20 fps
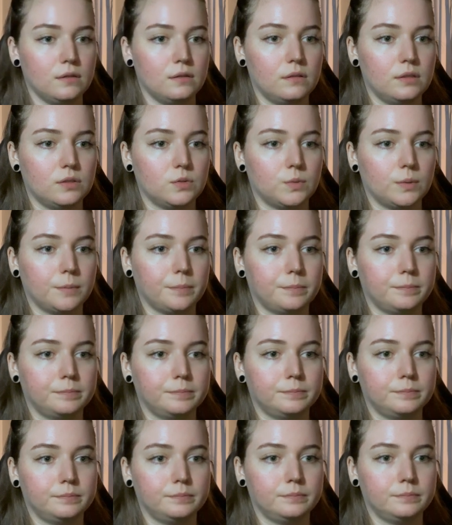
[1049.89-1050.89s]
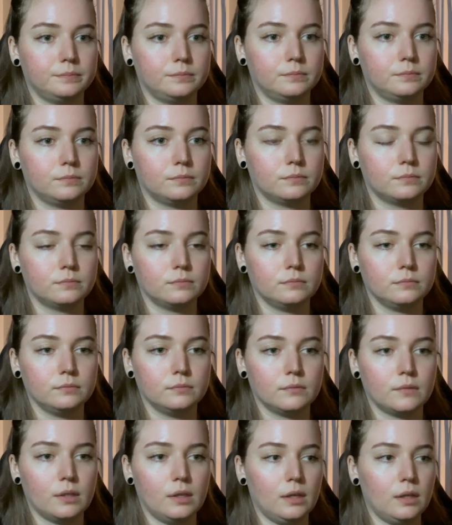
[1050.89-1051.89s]
this one,
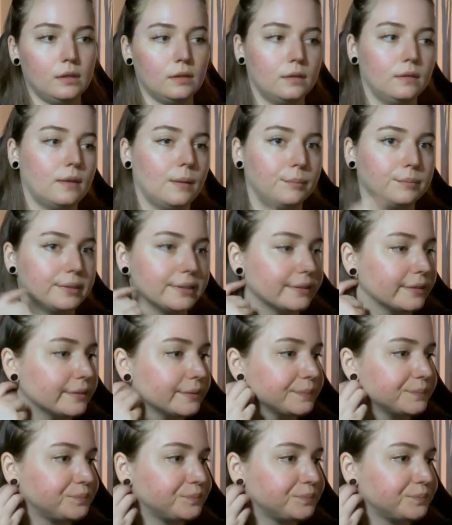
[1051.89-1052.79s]
in the template.